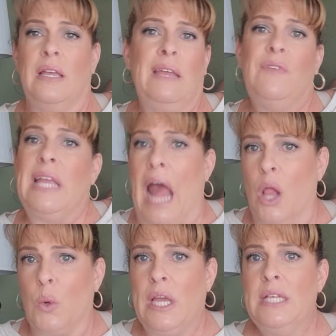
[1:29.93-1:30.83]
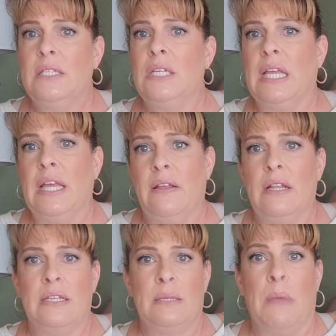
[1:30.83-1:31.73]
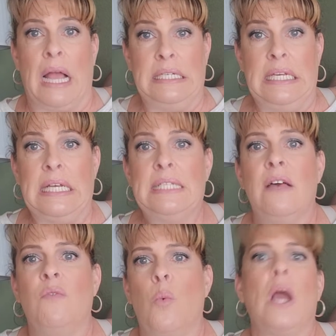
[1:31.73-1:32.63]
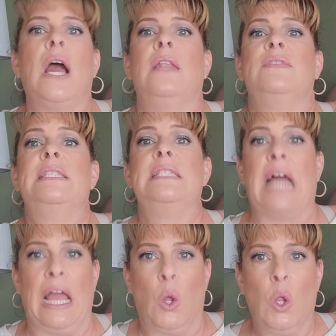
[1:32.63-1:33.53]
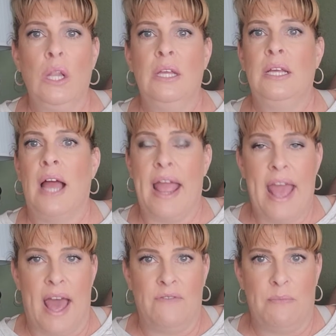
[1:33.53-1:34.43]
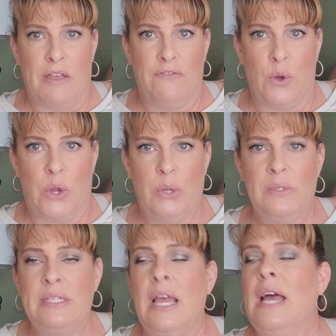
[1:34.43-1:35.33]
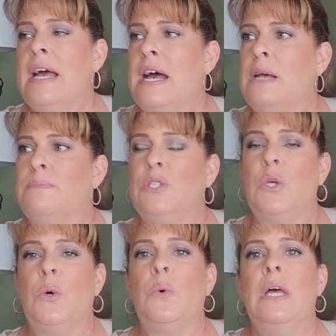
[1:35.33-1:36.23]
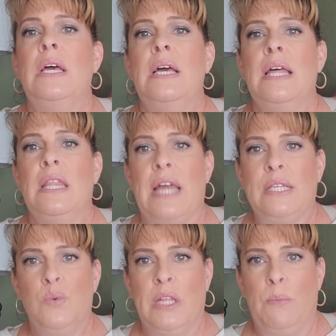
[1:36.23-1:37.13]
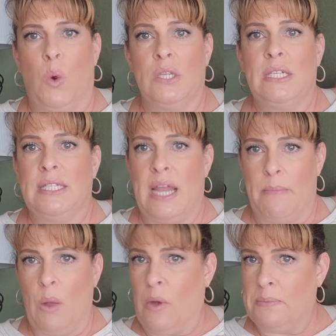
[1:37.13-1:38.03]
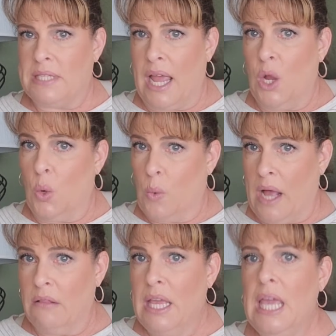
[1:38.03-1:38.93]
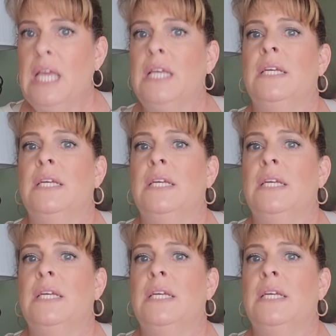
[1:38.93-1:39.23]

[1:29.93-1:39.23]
even galleries to get some ideas of what kind of style I have in my photos. So that's really important to set up my website correctly.